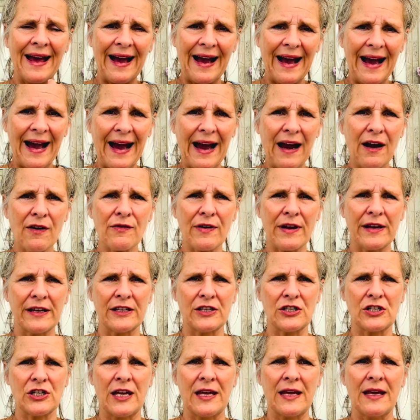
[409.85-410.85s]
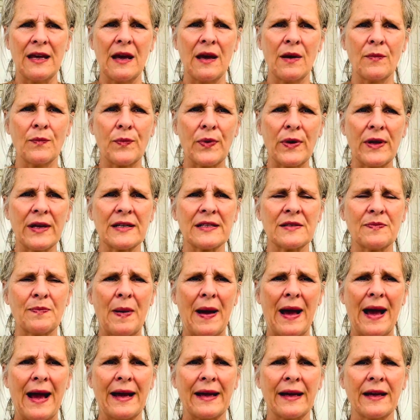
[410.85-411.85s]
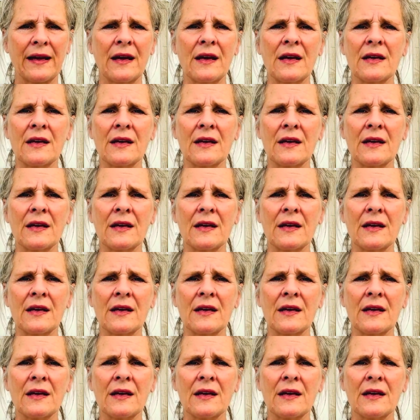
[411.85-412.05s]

our energy, bring us back.